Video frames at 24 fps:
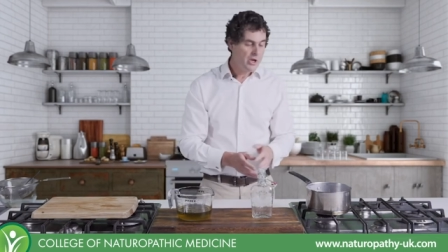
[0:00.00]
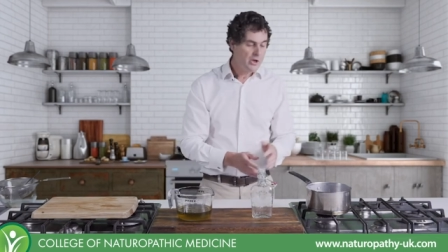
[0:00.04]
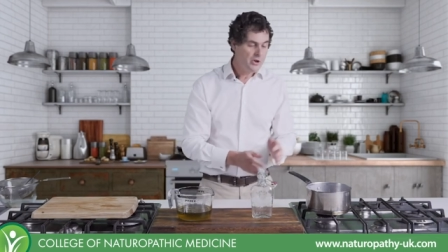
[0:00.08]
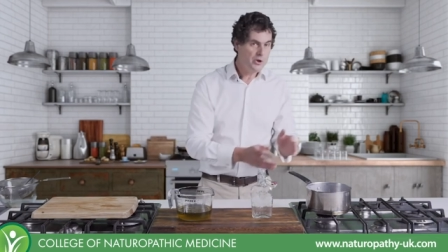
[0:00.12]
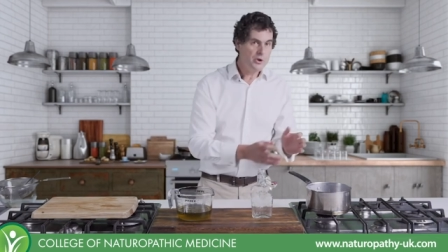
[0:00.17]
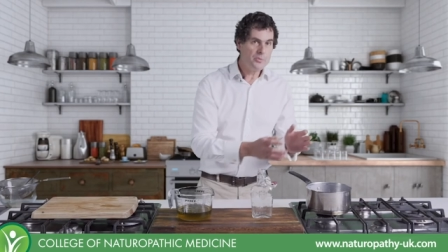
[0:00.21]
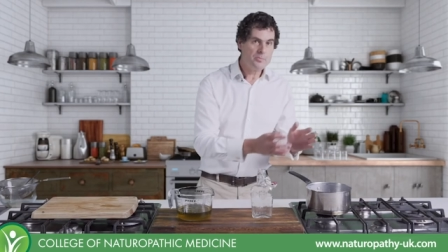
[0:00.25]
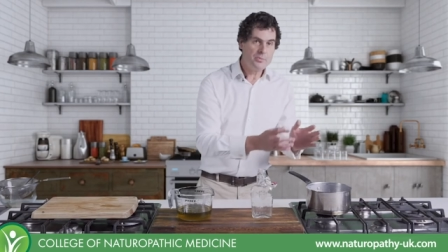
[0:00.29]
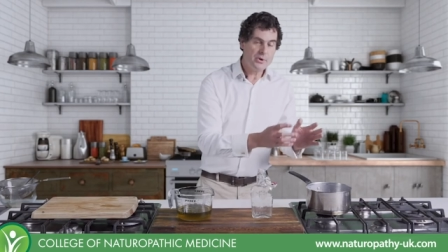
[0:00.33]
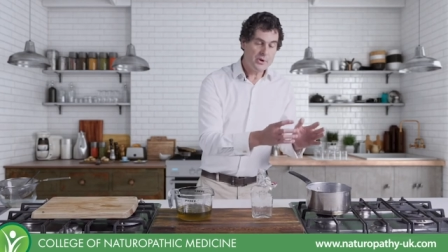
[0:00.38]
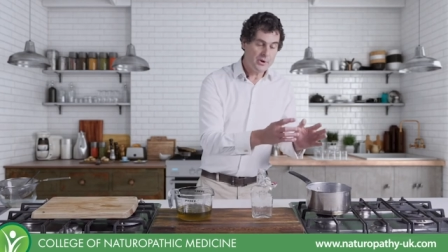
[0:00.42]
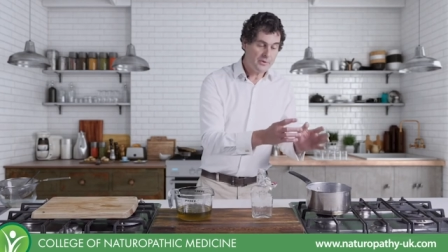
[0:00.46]

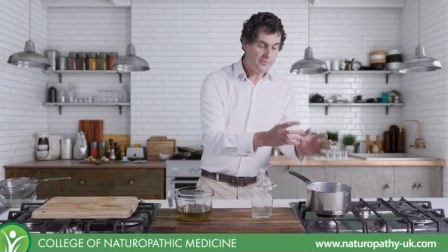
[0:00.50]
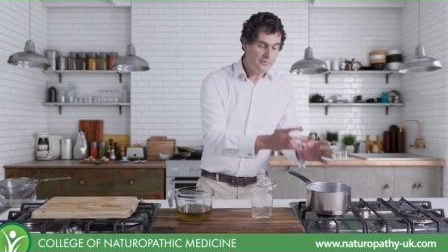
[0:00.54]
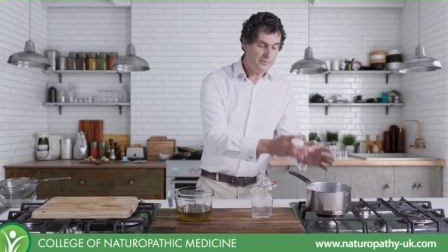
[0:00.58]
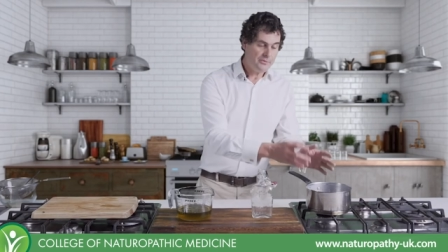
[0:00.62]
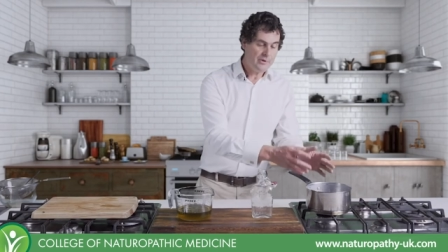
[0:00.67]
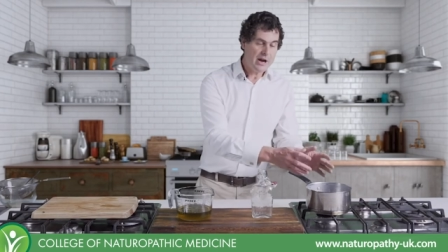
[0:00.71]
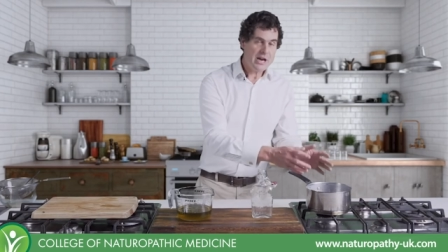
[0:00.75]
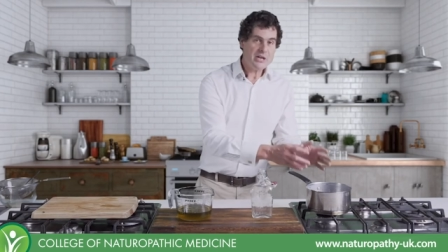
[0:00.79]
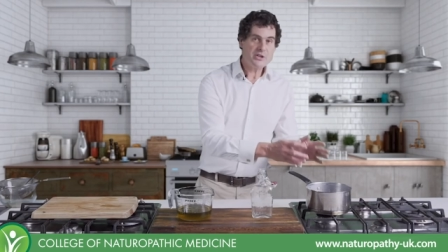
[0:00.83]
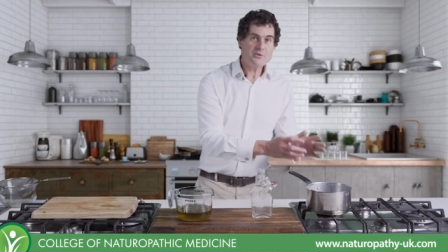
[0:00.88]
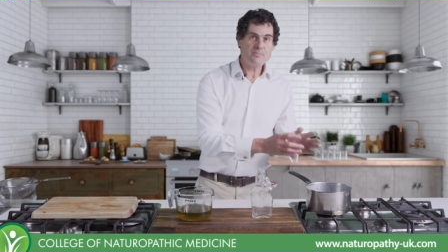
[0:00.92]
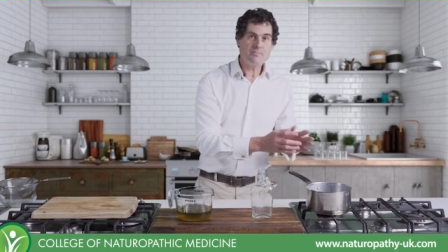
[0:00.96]
you'd put a
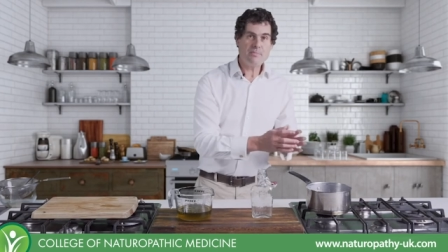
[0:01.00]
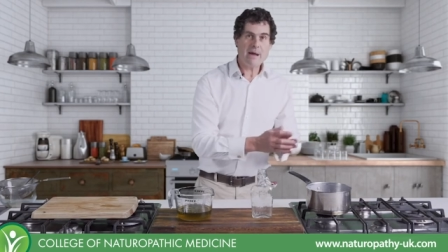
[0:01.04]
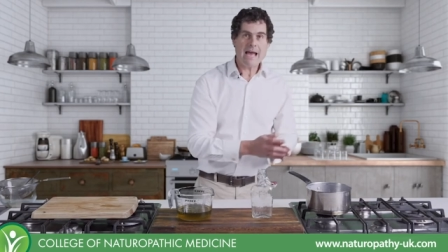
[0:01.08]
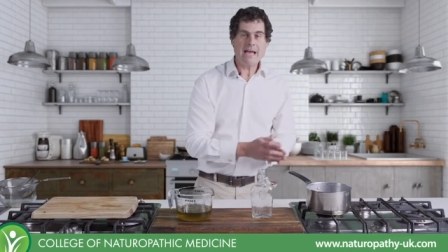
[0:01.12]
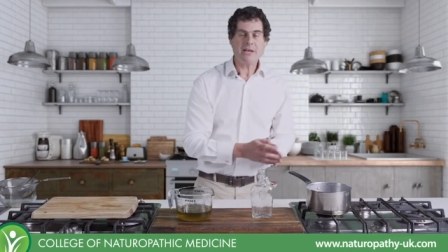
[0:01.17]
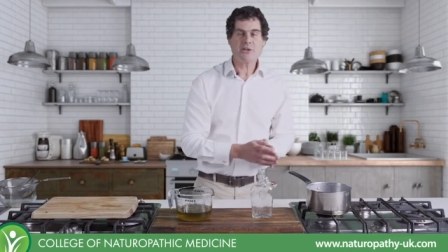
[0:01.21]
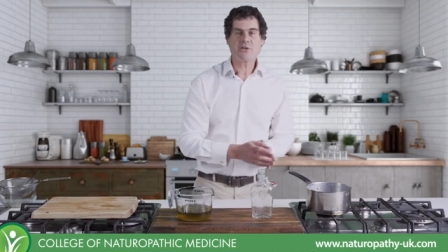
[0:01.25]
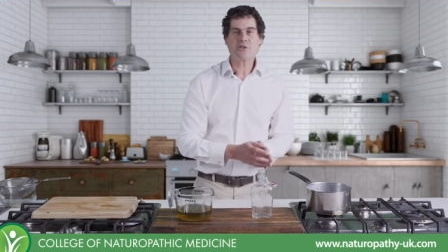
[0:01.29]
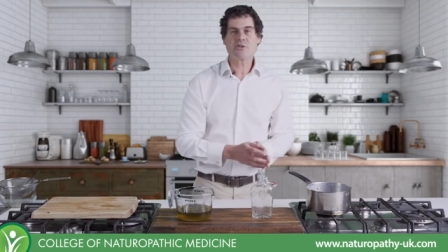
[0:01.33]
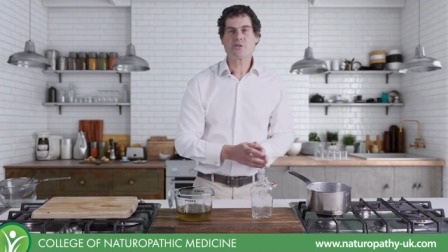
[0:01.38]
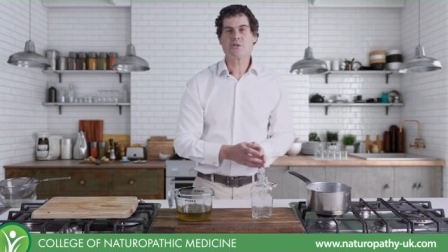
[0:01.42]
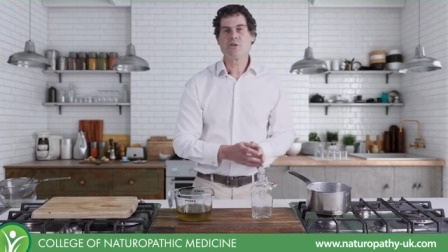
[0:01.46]
fresh
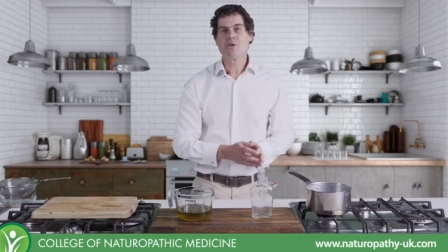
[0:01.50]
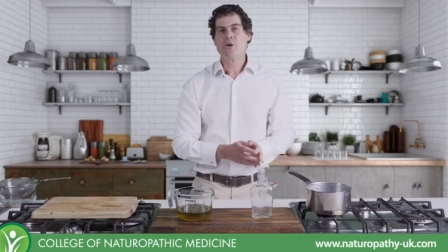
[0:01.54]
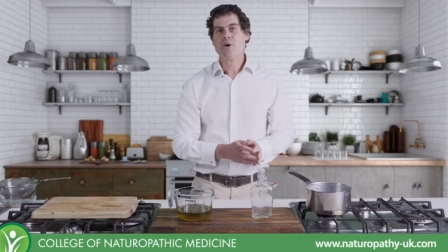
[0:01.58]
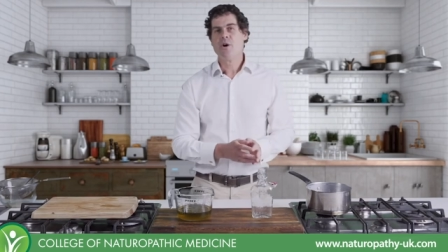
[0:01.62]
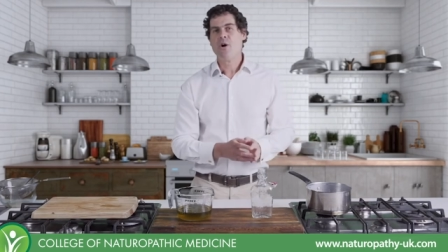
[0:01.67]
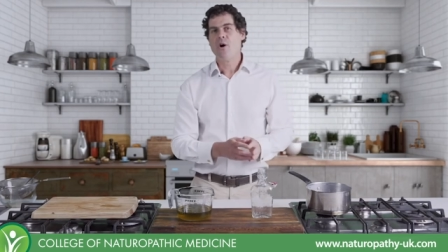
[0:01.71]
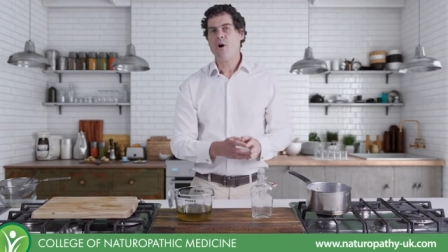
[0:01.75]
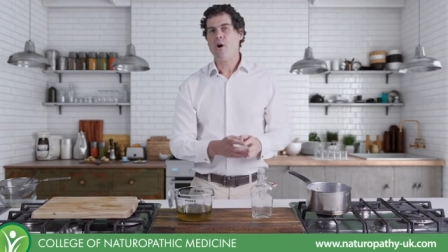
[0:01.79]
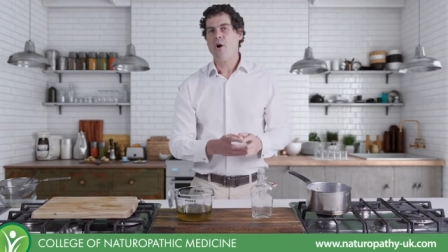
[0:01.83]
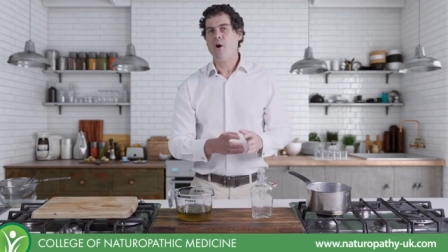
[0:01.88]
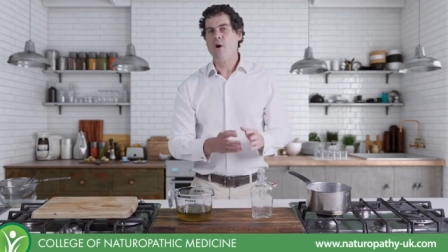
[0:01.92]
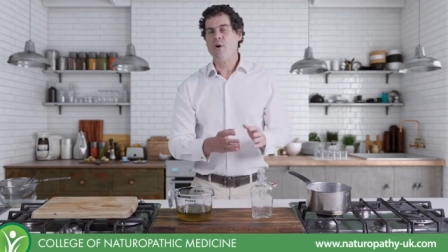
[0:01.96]
batch
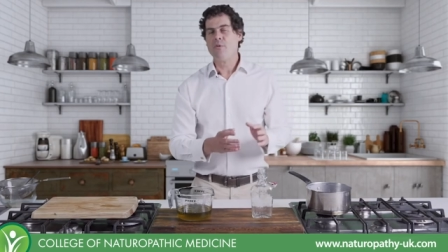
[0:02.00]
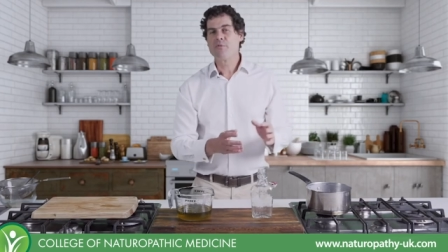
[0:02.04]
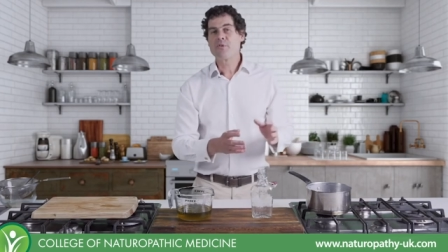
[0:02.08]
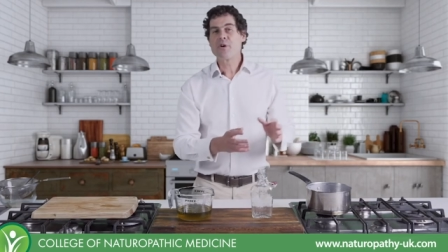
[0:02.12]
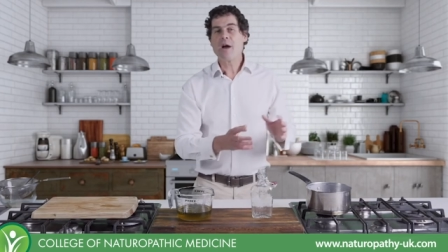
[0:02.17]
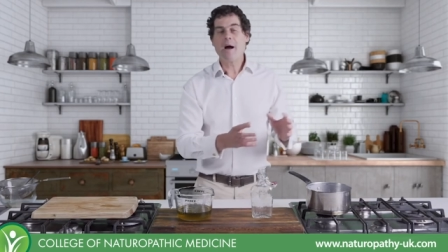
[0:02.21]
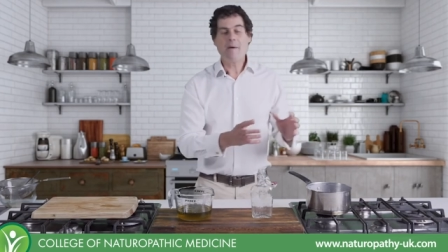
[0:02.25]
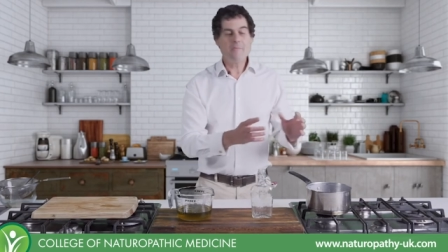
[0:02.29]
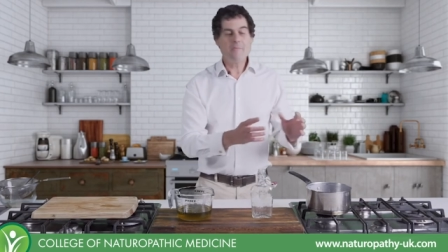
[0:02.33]
of